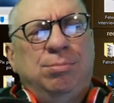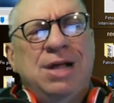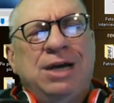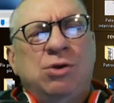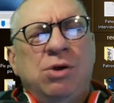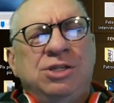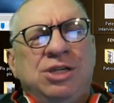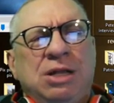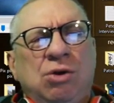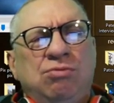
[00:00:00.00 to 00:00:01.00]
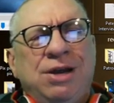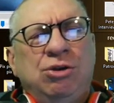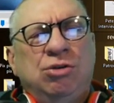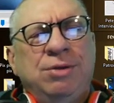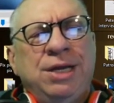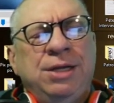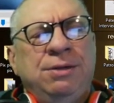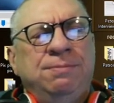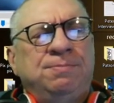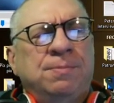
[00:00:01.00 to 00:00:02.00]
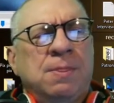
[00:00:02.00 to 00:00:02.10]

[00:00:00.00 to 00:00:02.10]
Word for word: Black, orange, yellow, red, or green.